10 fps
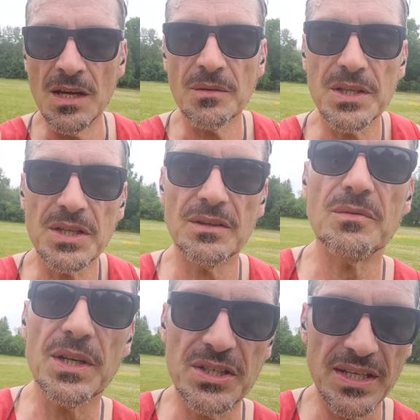When
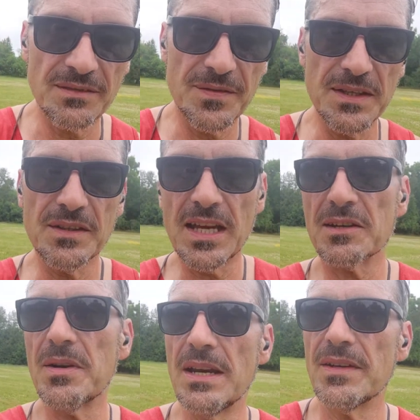you feel that
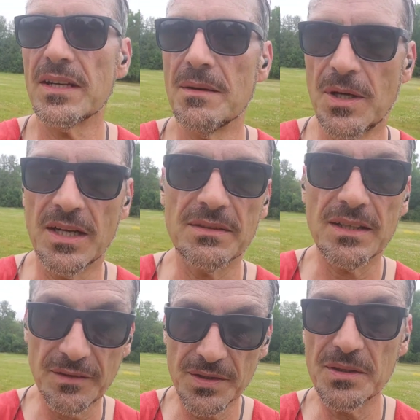craving come on,
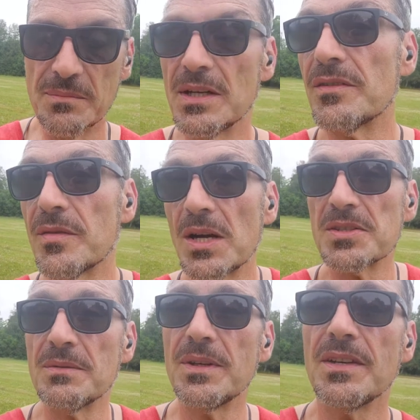if you're in the middle of
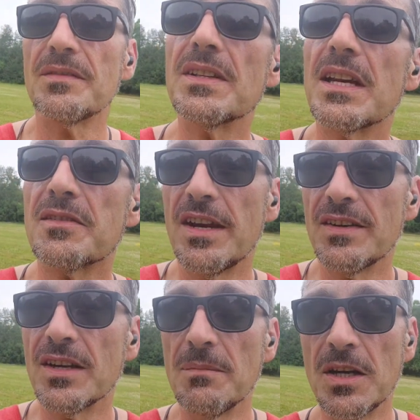watching a movie, you feel that
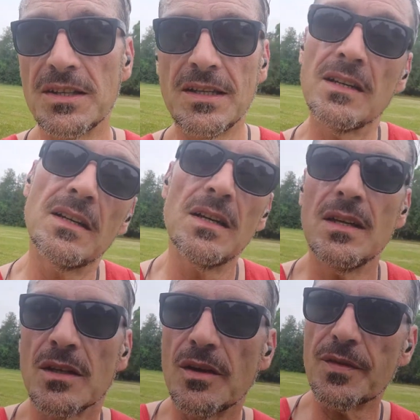craving come on,
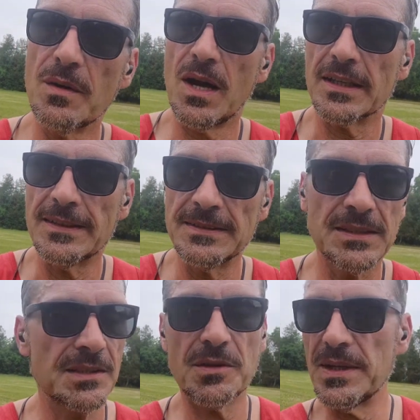go for a walk.
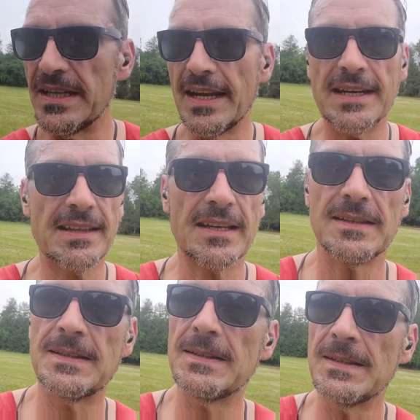Don't eat anything.
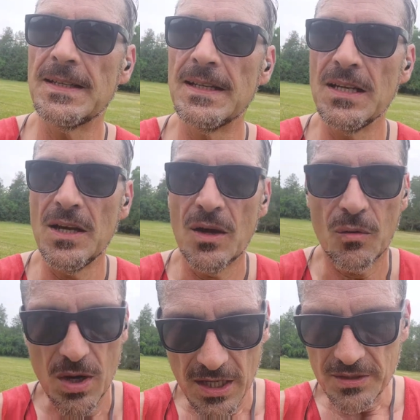
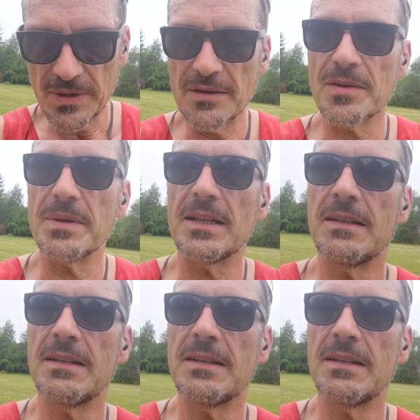Walk away from it.